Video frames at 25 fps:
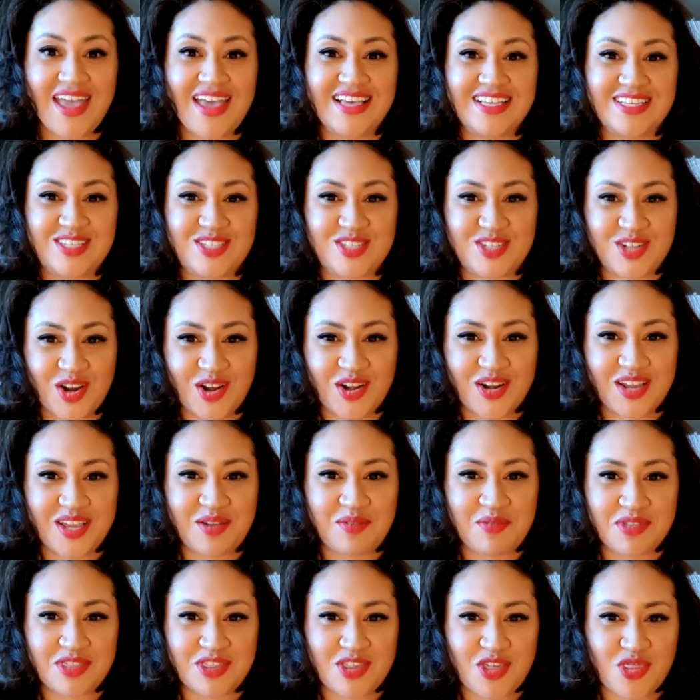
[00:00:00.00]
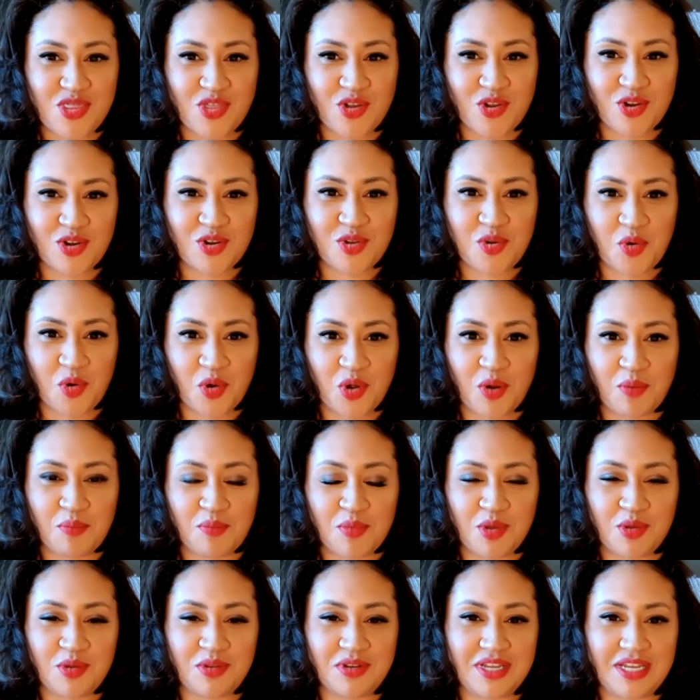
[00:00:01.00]
starting with the third quarter
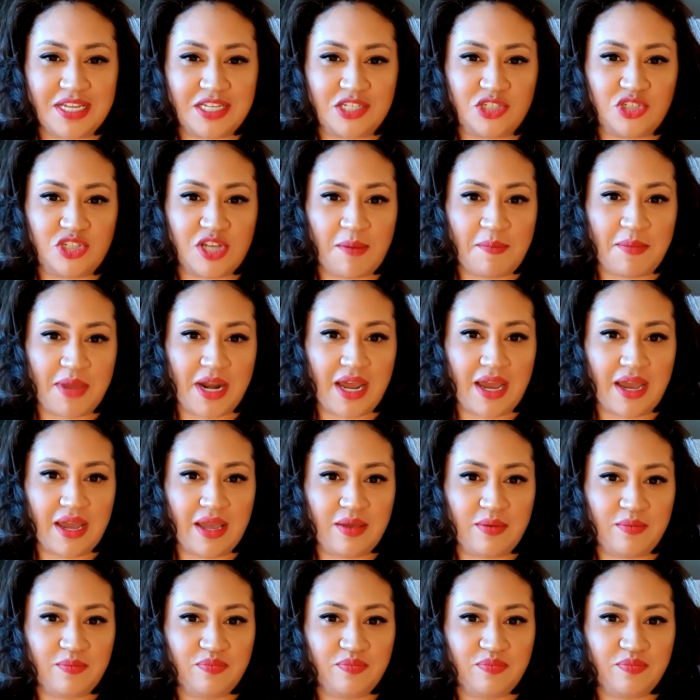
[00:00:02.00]
moon in Gemini.